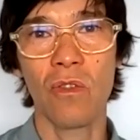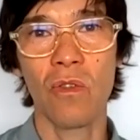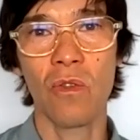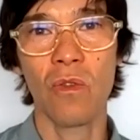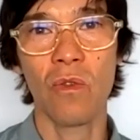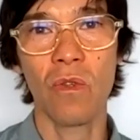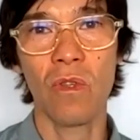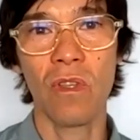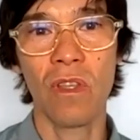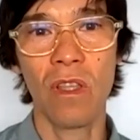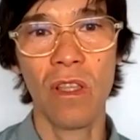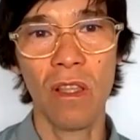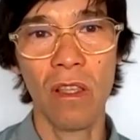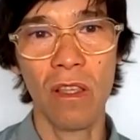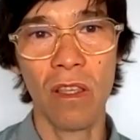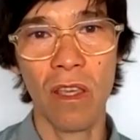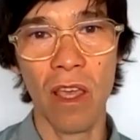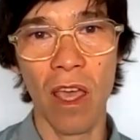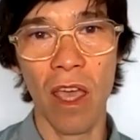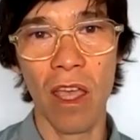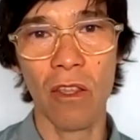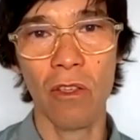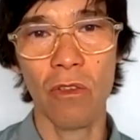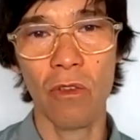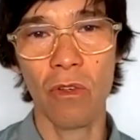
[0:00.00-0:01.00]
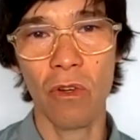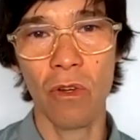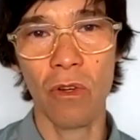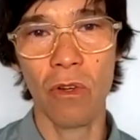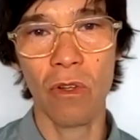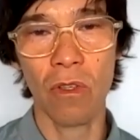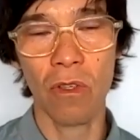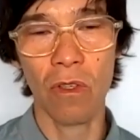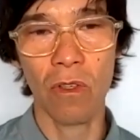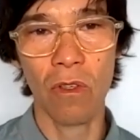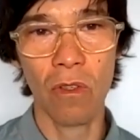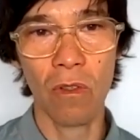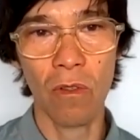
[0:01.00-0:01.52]
to get
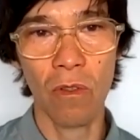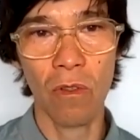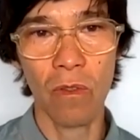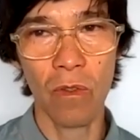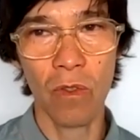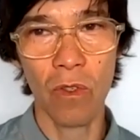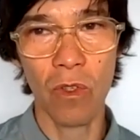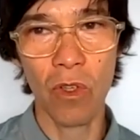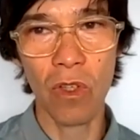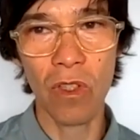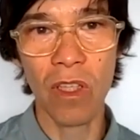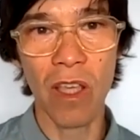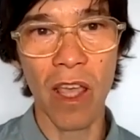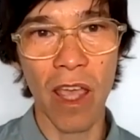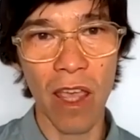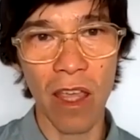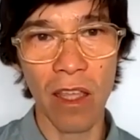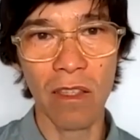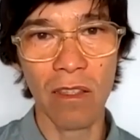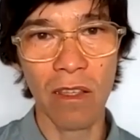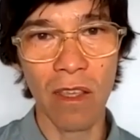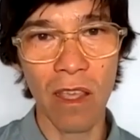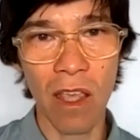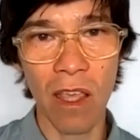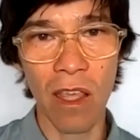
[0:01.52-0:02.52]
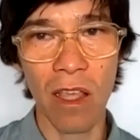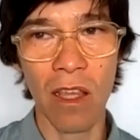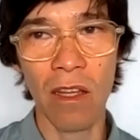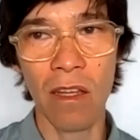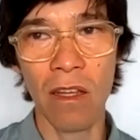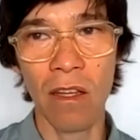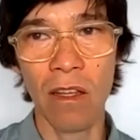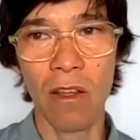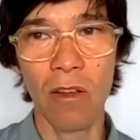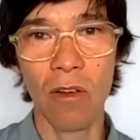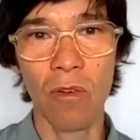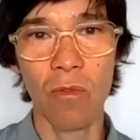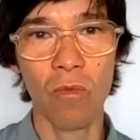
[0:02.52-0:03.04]
your good takes
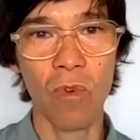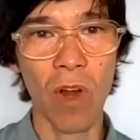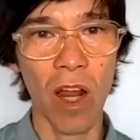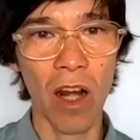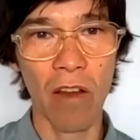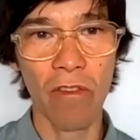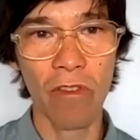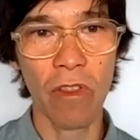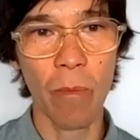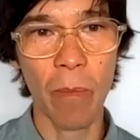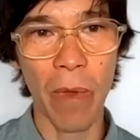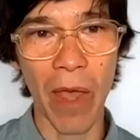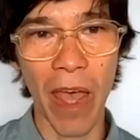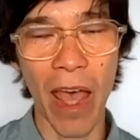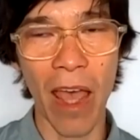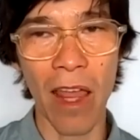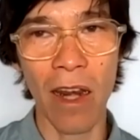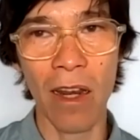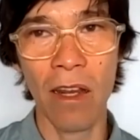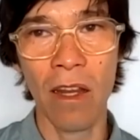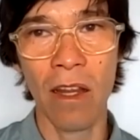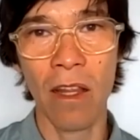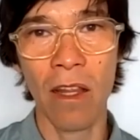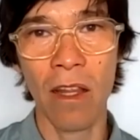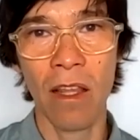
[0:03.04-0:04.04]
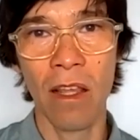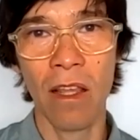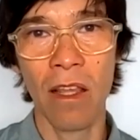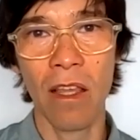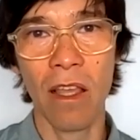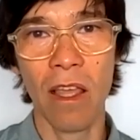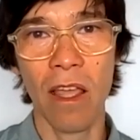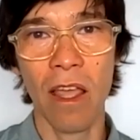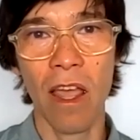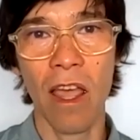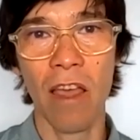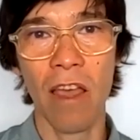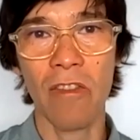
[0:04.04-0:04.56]
in right off the bat.
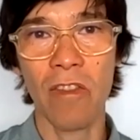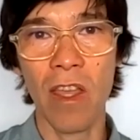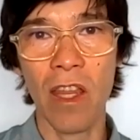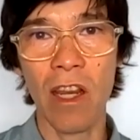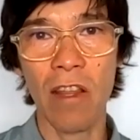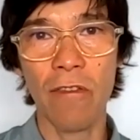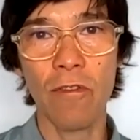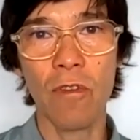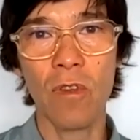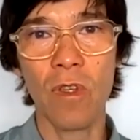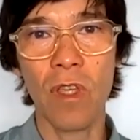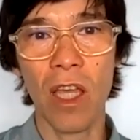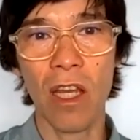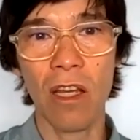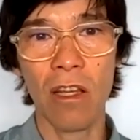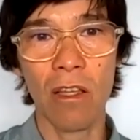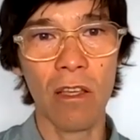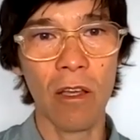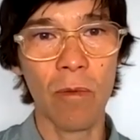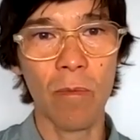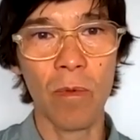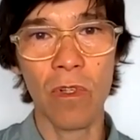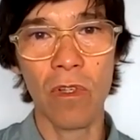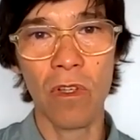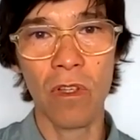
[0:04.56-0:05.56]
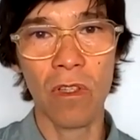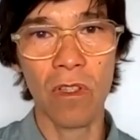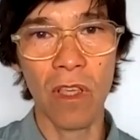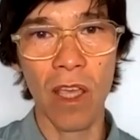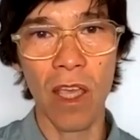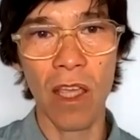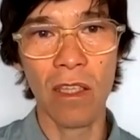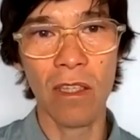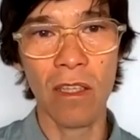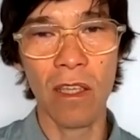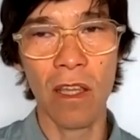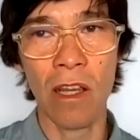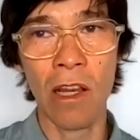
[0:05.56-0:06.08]
And then if you get a couple of good
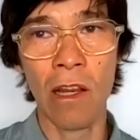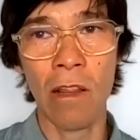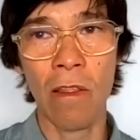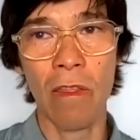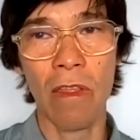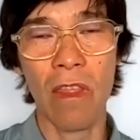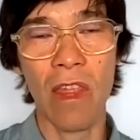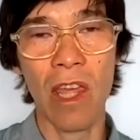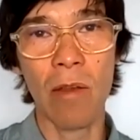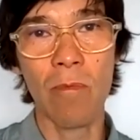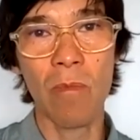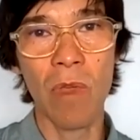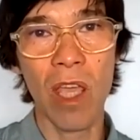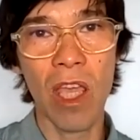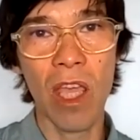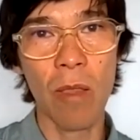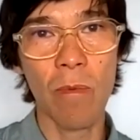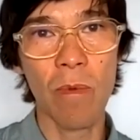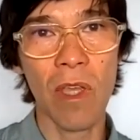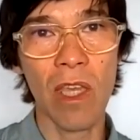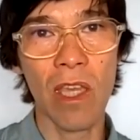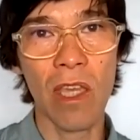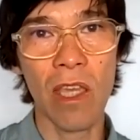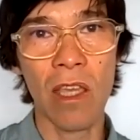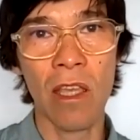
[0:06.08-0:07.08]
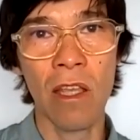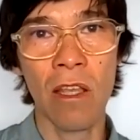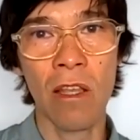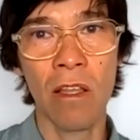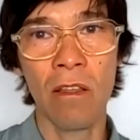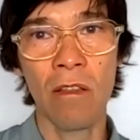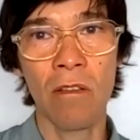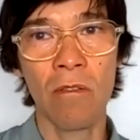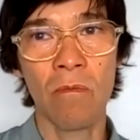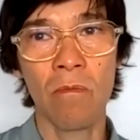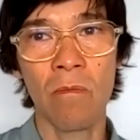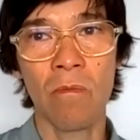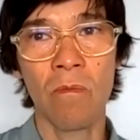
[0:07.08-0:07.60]
takes in, then maybe
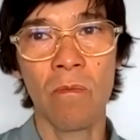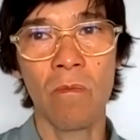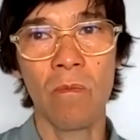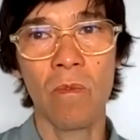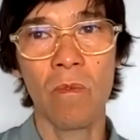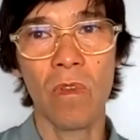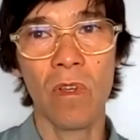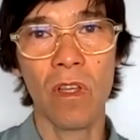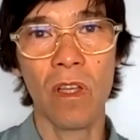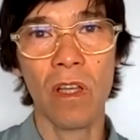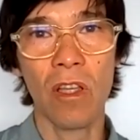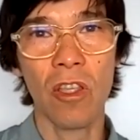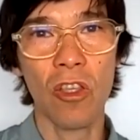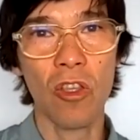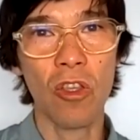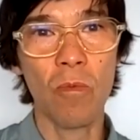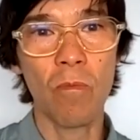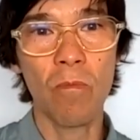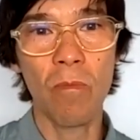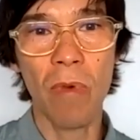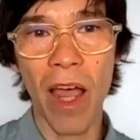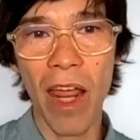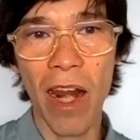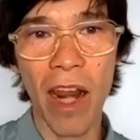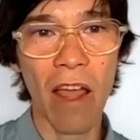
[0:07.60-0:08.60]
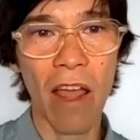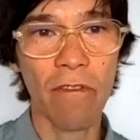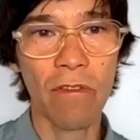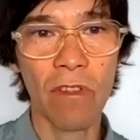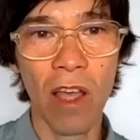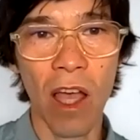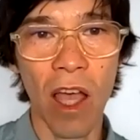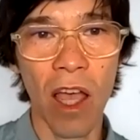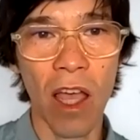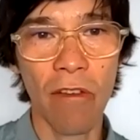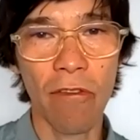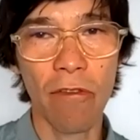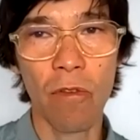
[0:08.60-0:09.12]
you might have
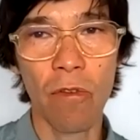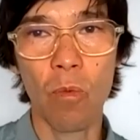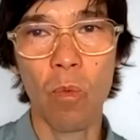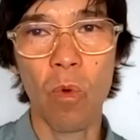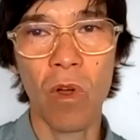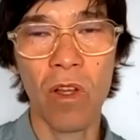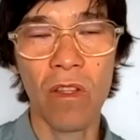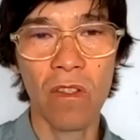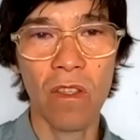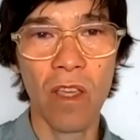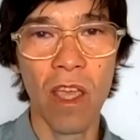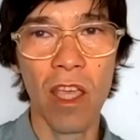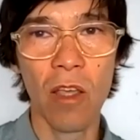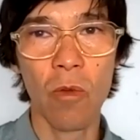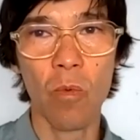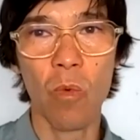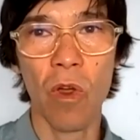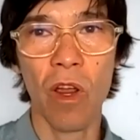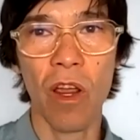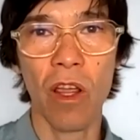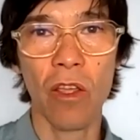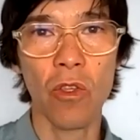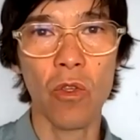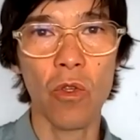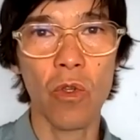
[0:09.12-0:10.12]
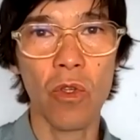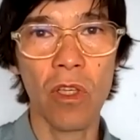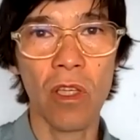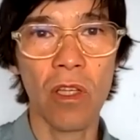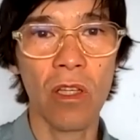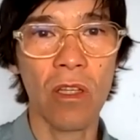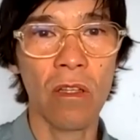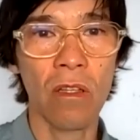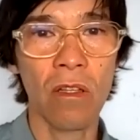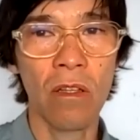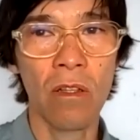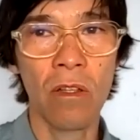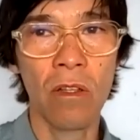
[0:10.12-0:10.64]
time for one take where you
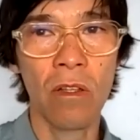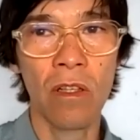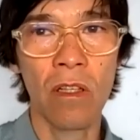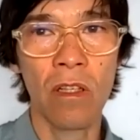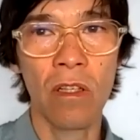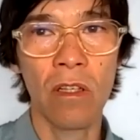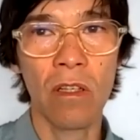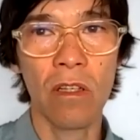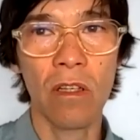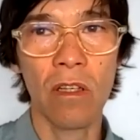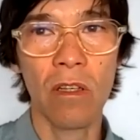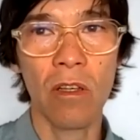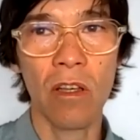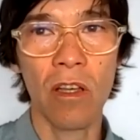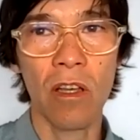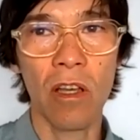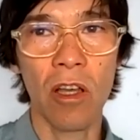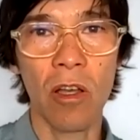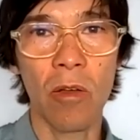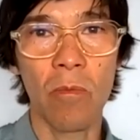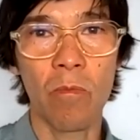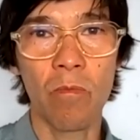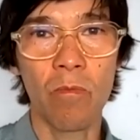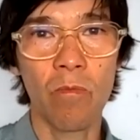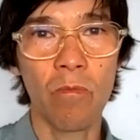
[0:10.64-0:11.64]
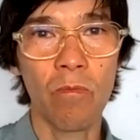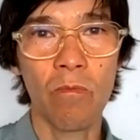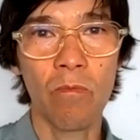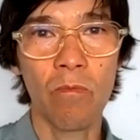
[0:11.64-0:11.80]
can have